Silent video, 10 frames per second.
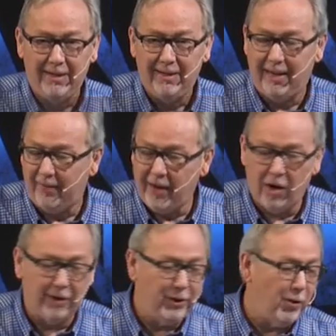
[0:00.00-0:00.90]
Now, they
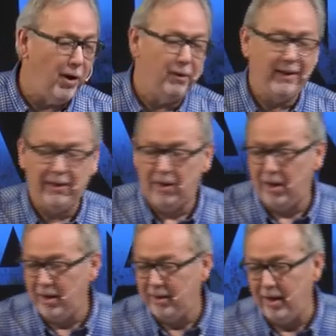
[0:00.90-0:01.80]
argue all day
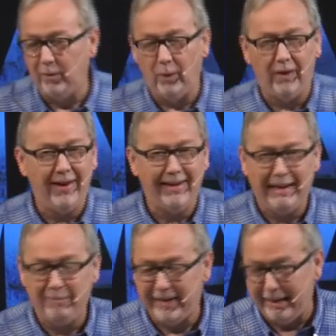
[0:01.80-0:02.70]
long on where that
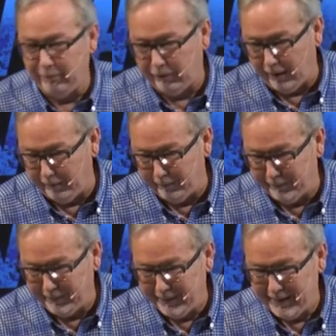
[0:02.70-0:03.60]
name came from,
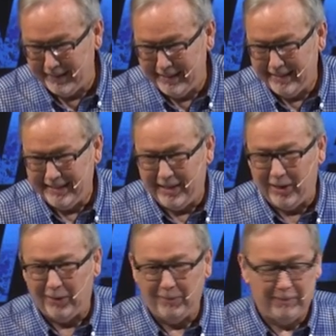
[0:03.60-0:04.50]
you
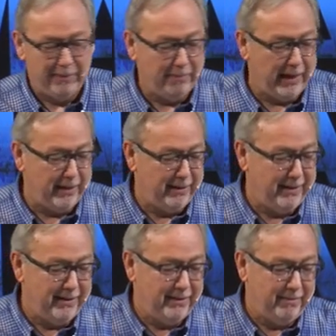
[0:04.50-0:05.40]
know, but,
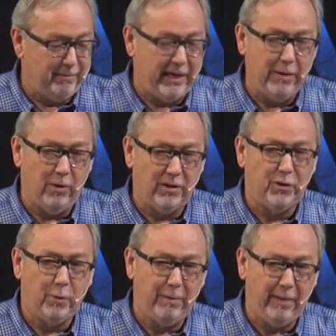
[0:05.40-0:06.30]
but he was a
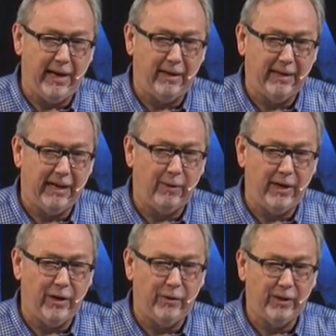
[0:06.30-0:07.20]
sweet man. How do I
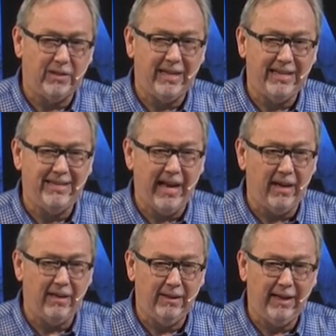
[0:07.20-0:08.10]
know? Because he
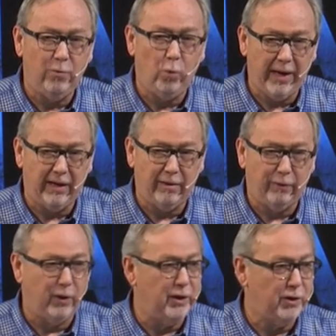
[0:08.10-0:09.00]
sat and waited
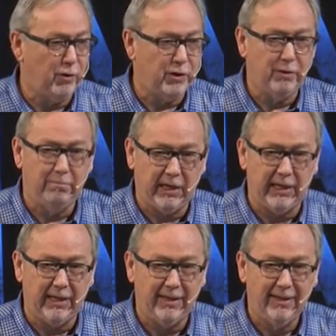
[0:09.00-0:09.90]
for his Christian
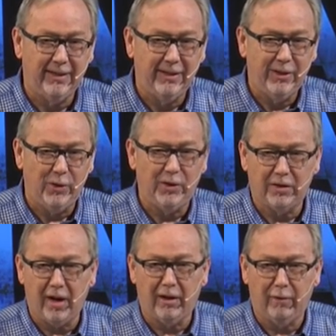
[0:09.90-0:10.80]
buddy who just
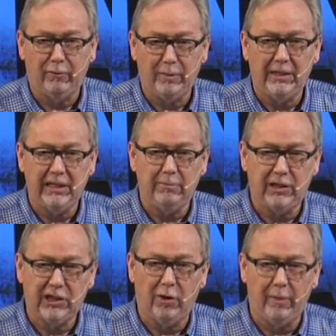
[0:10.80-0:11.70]
got cut from the team to
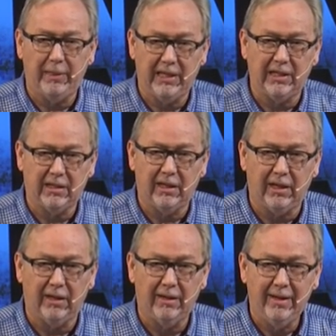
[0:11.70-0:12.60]
show up and get his gear.